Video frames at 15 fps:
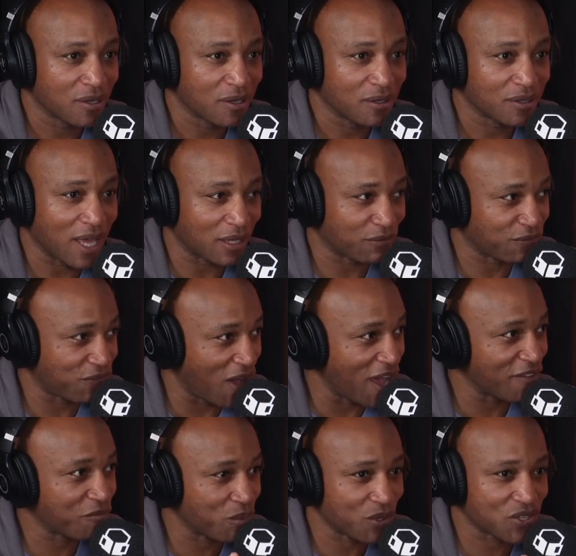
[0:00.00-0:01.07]
That
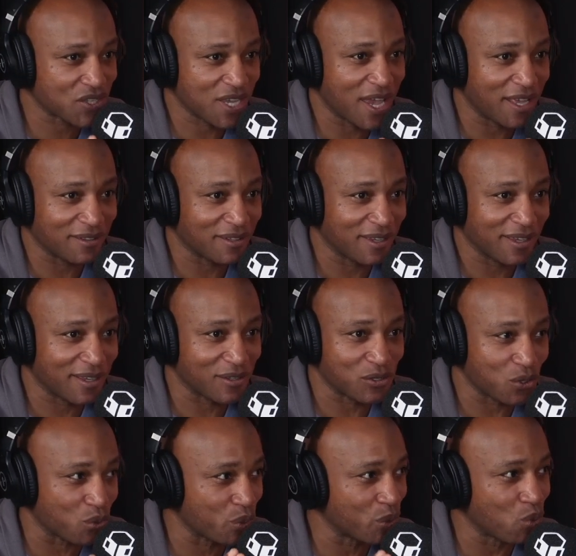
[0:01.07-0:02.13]
5% is your
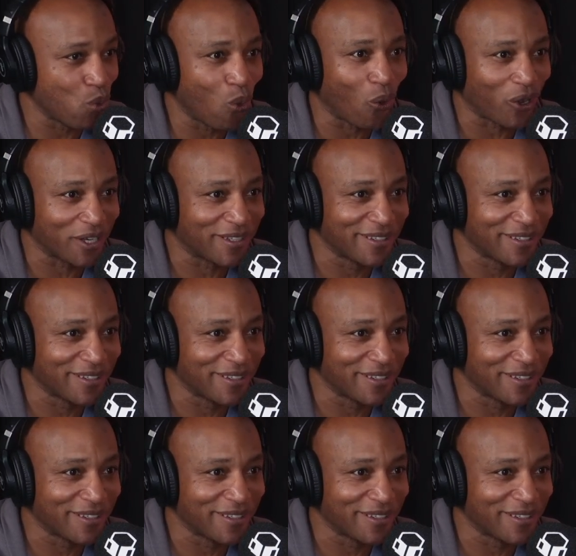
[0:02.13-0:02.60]
reward.